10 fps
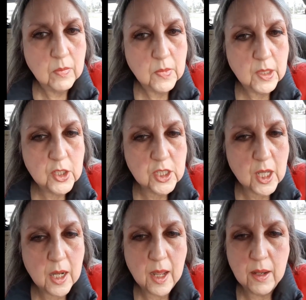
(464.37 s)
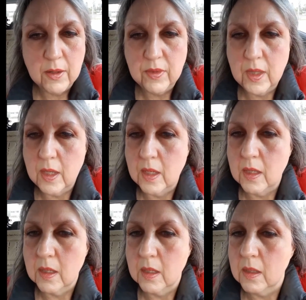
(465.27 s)
I just got out of
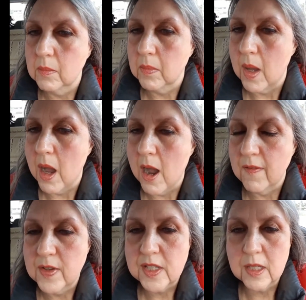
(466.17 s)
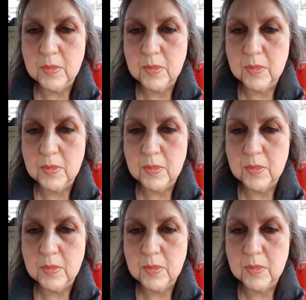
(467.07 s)
the office.